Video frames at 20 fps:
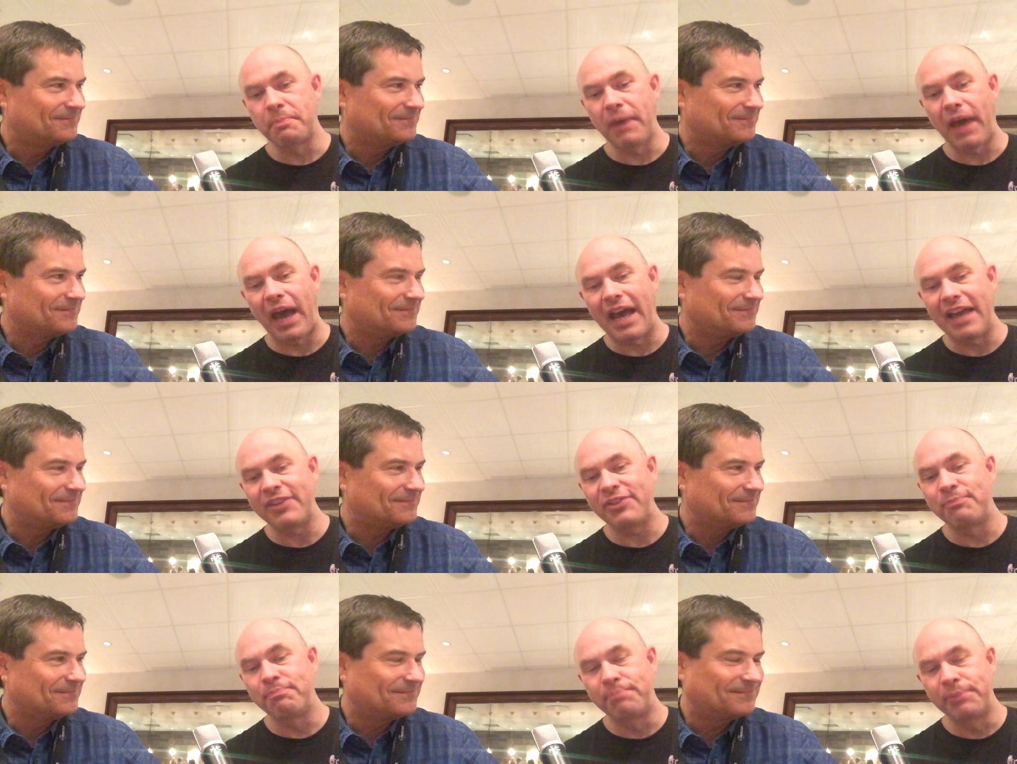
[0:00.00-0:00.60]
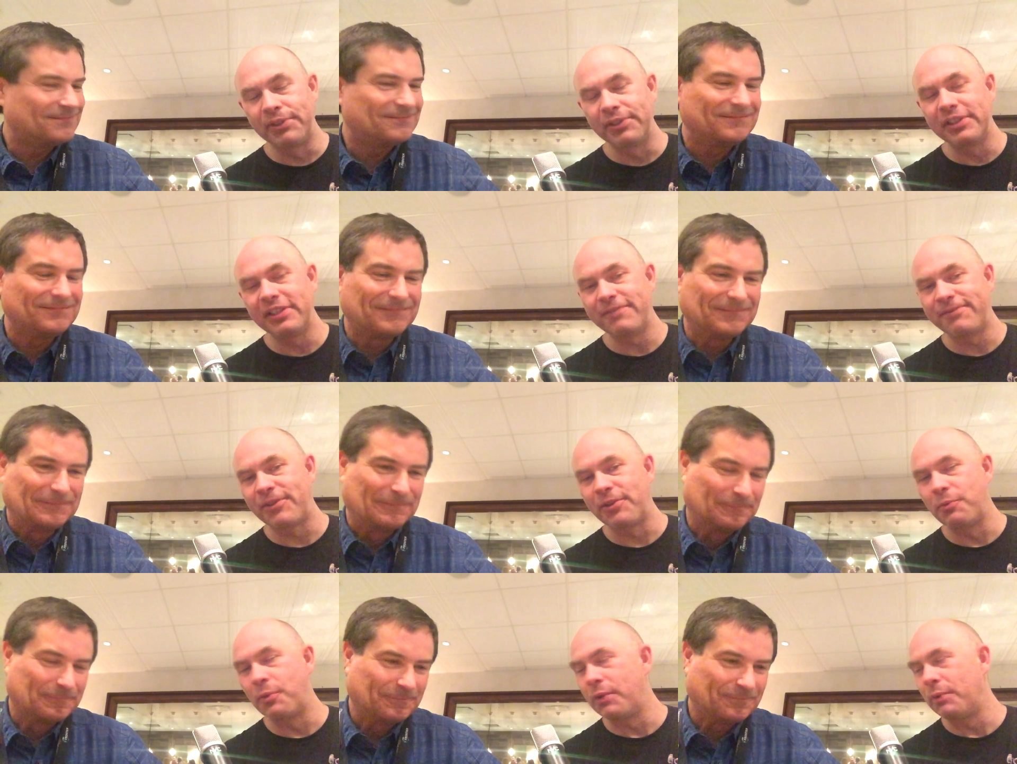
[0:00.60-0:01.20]
Speaker 1: but I believe
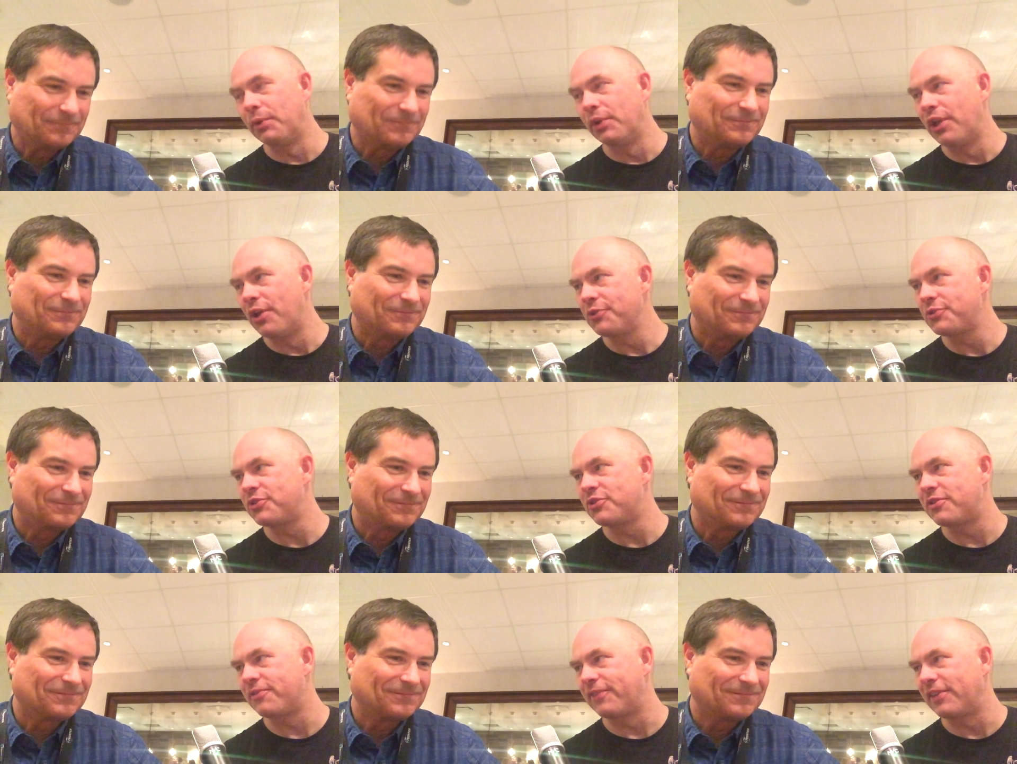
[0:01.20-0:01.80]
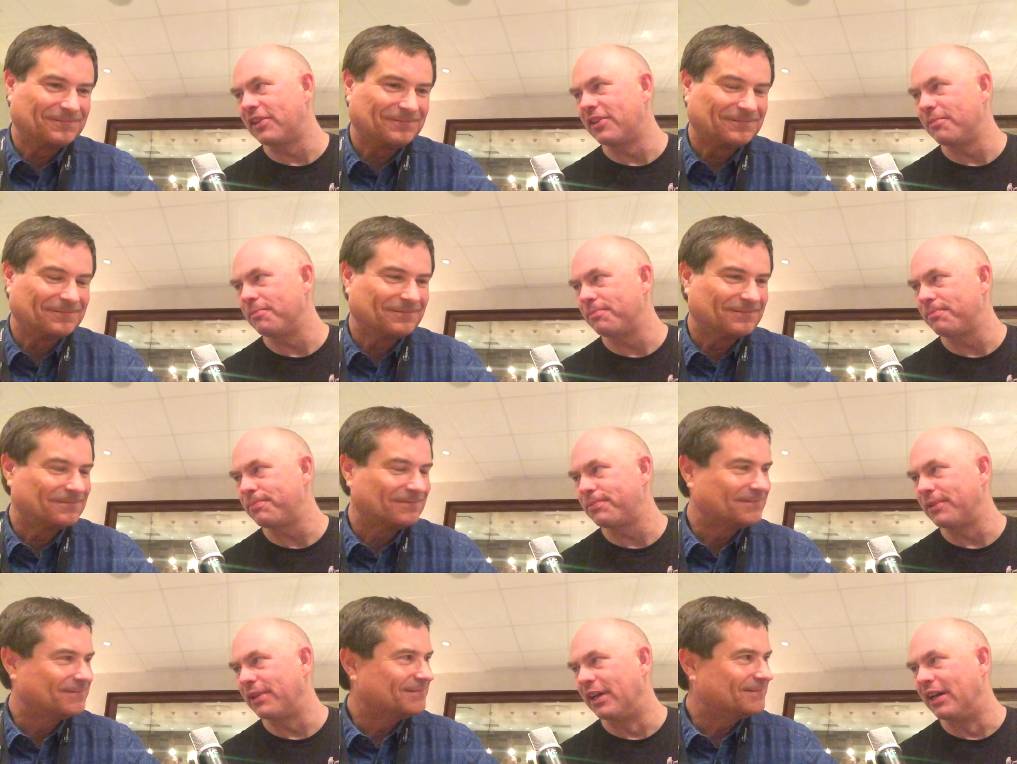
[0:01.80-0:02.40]
that we will also develop
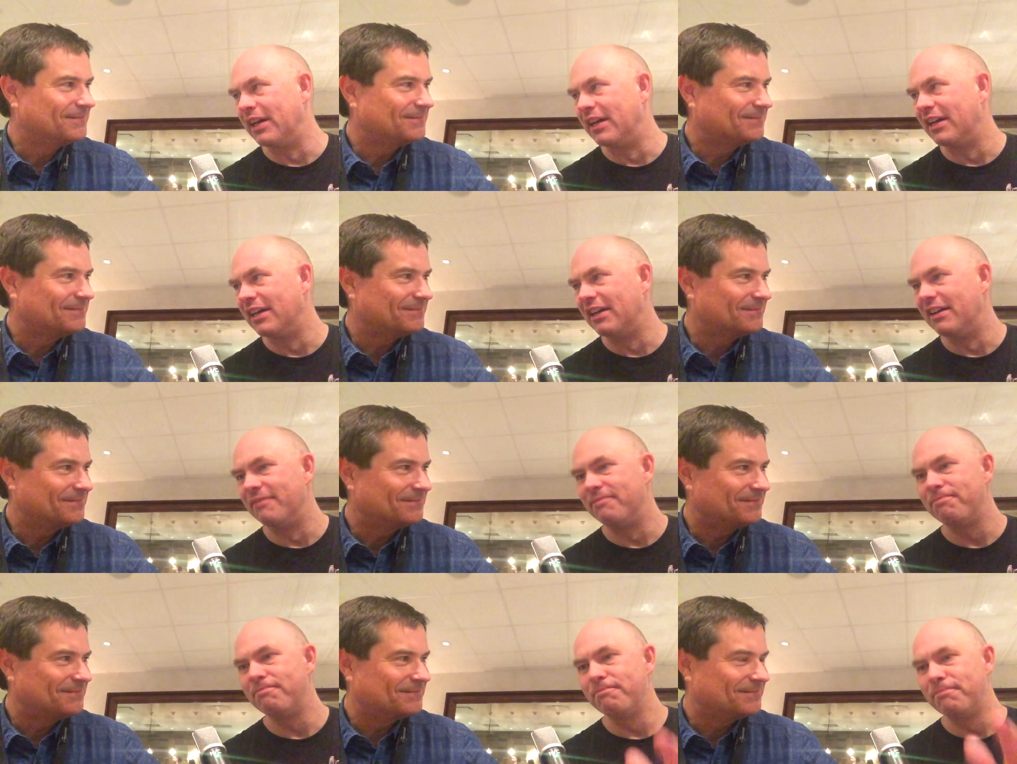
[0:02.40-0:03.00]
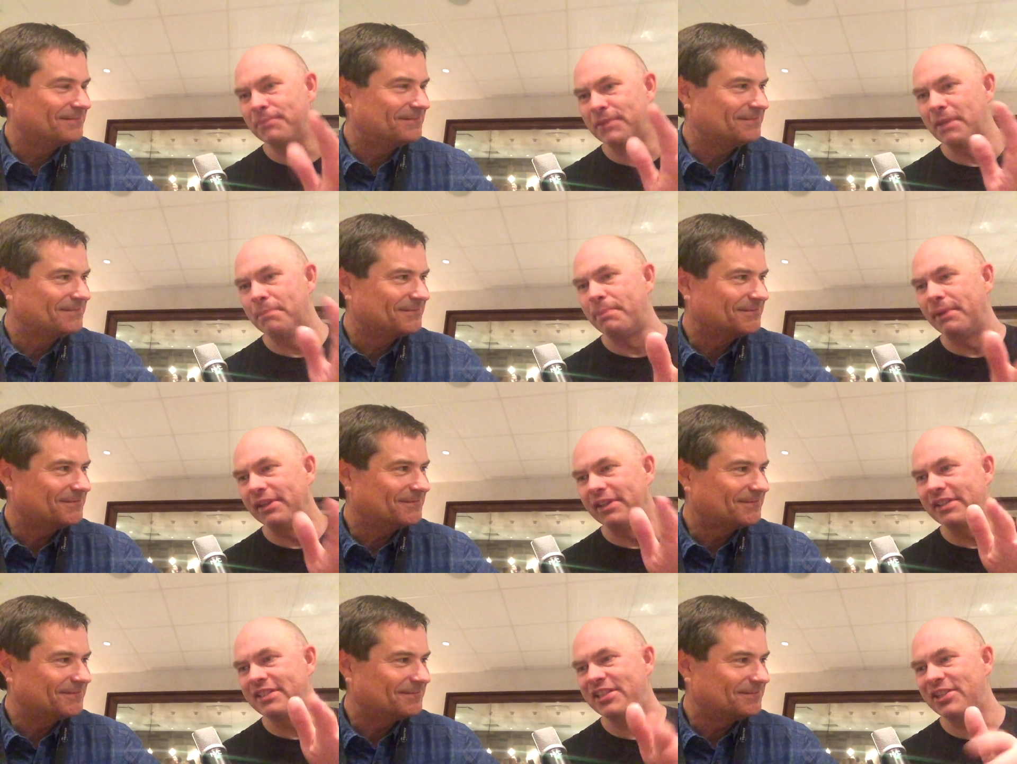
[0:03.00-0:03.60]
uh, the
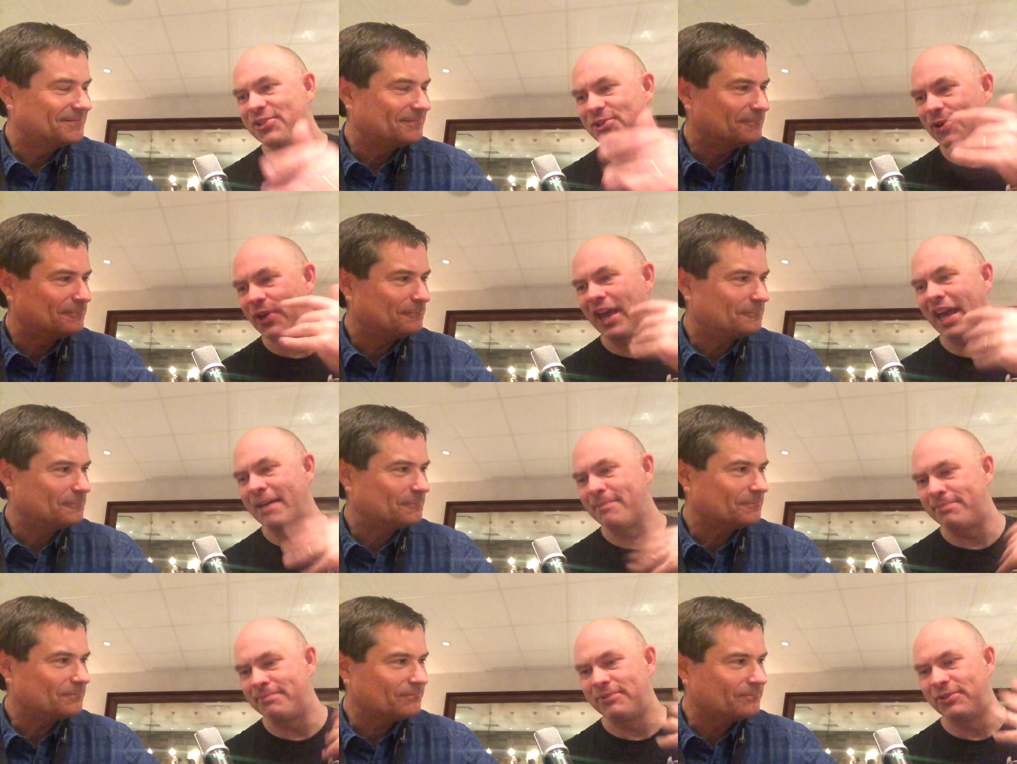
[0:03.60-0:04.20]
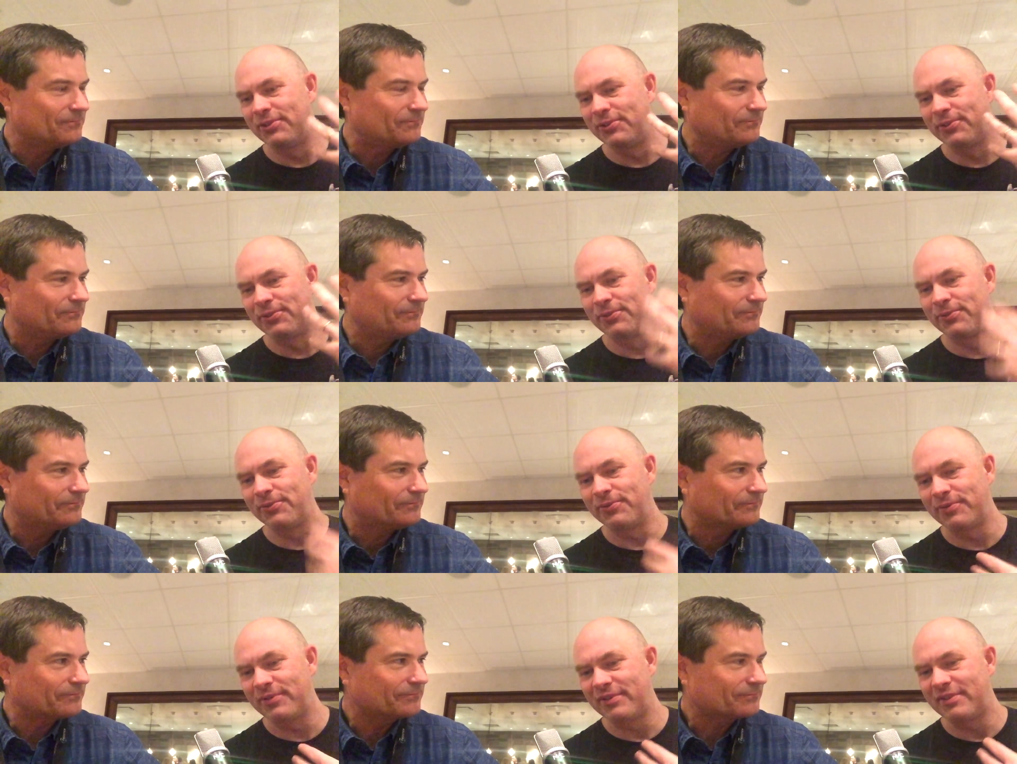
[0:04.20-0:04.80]
ability to have you
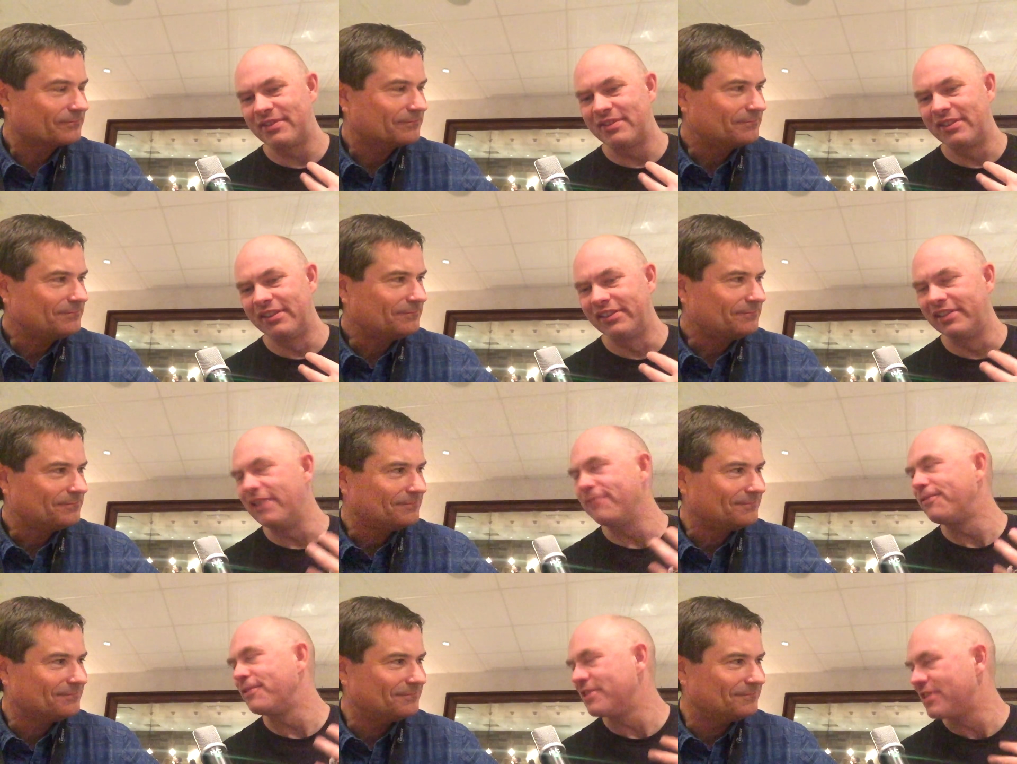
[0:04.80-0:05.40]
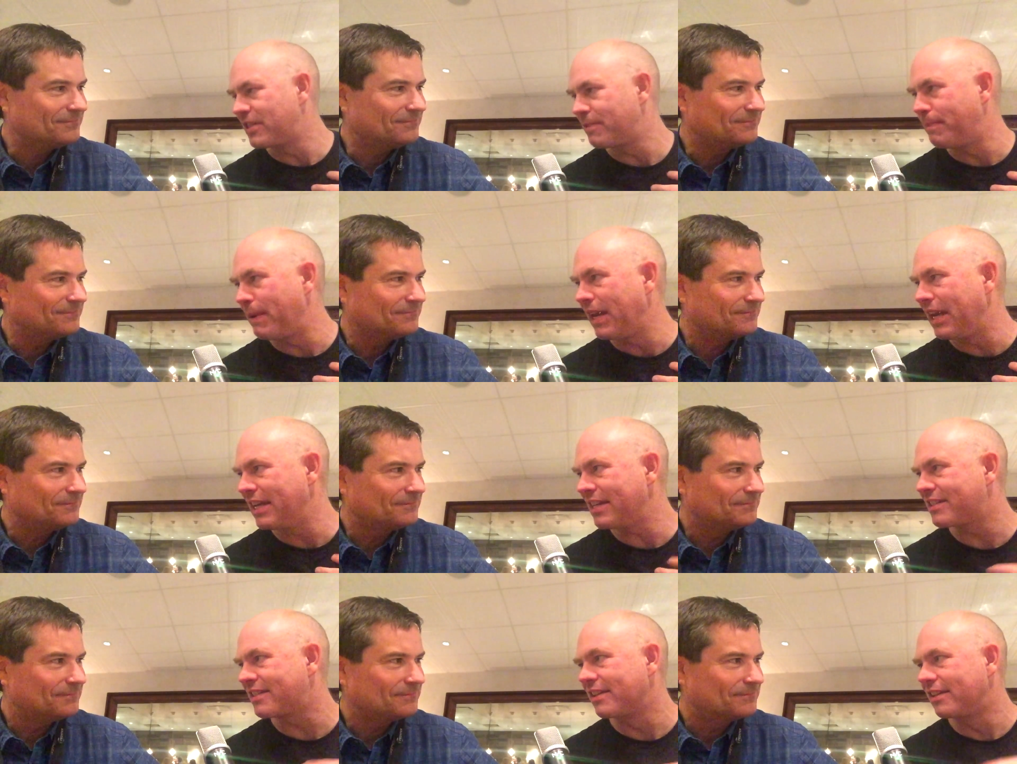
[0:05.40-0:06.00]
know live in
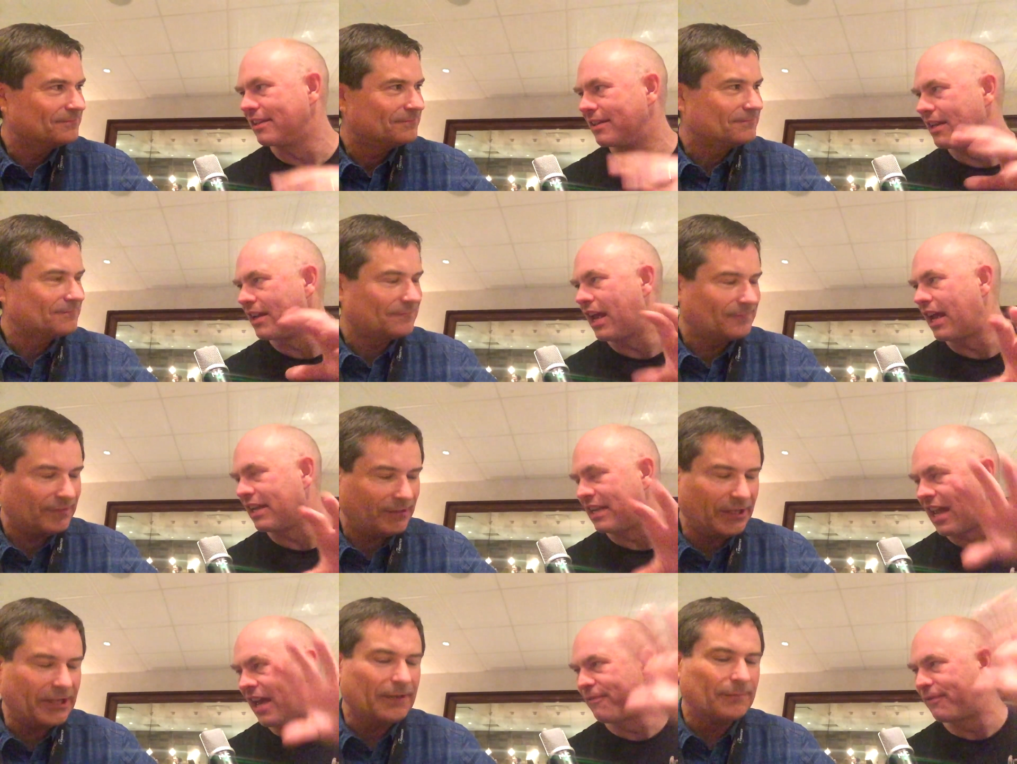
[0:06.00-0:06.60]
space and, and yeah.